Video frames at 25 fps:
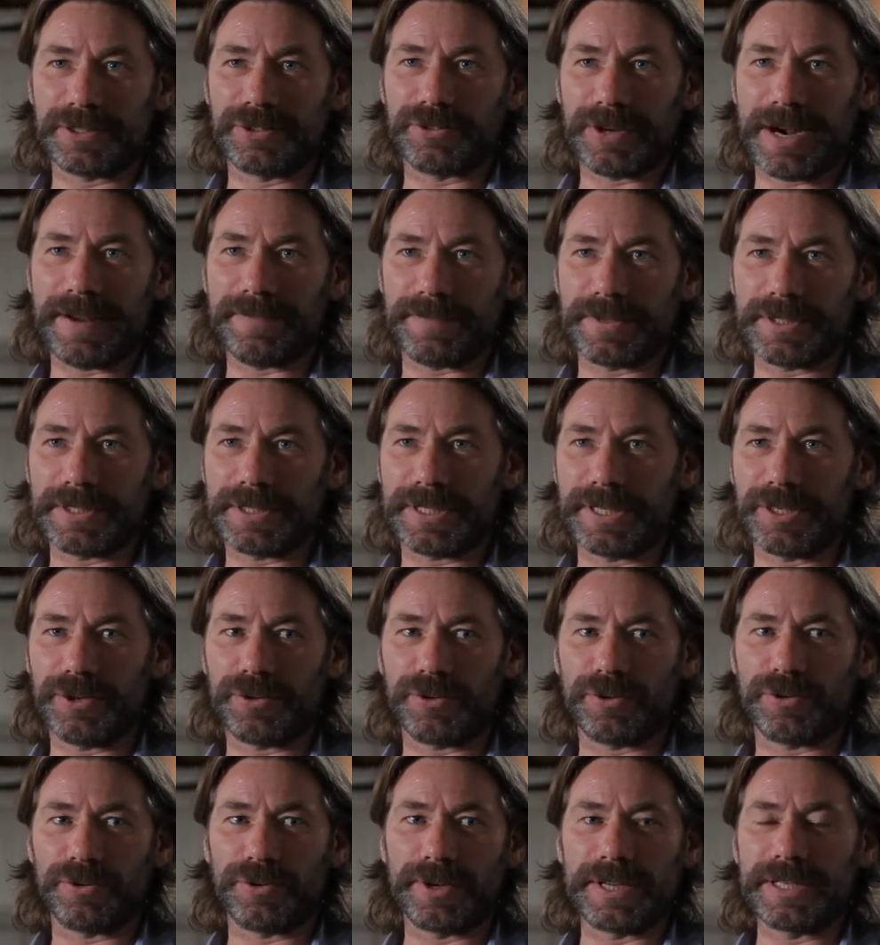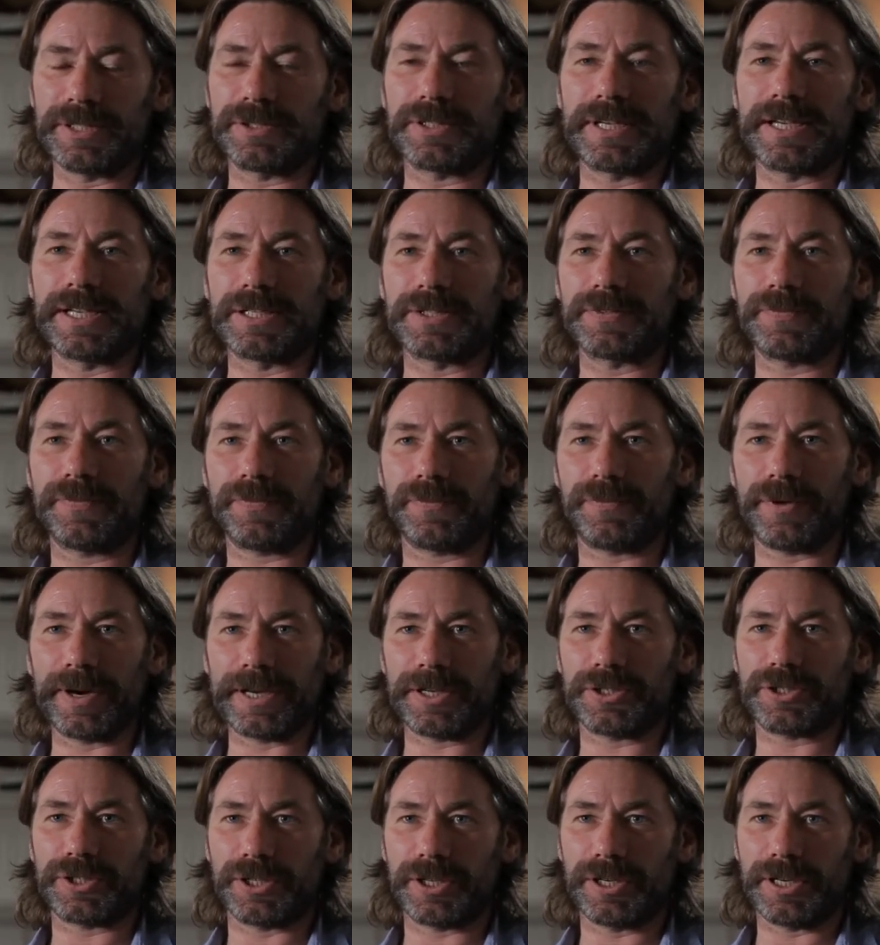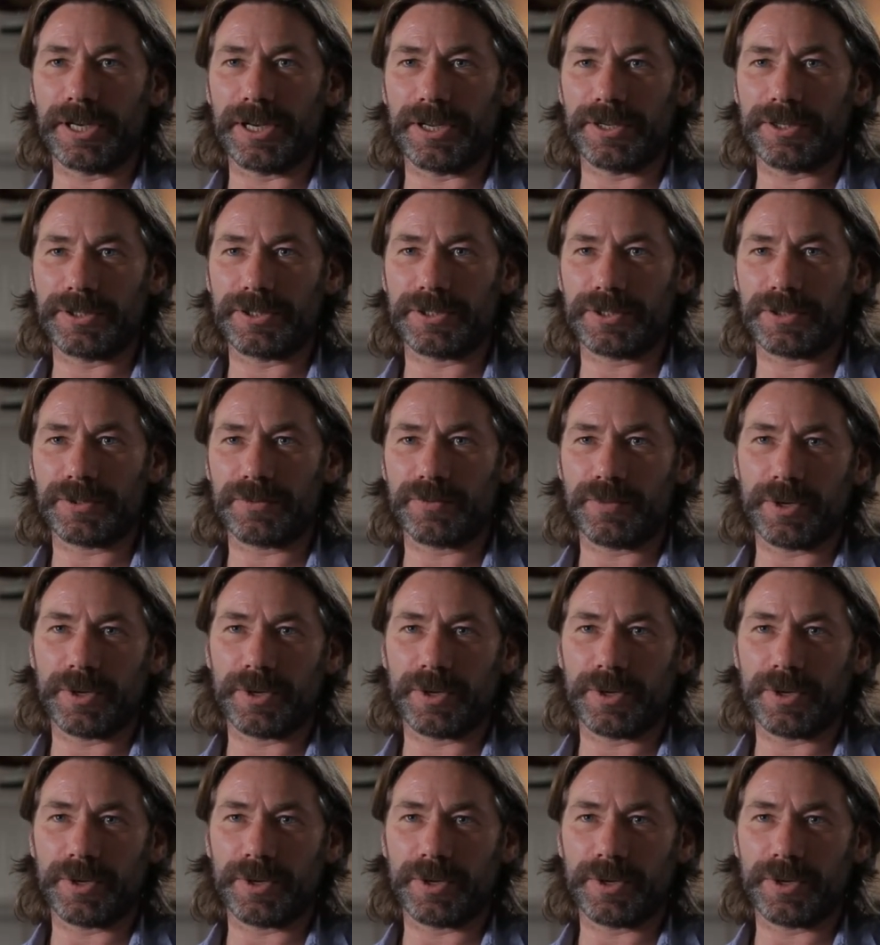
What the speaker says: gravity, or it's frictionless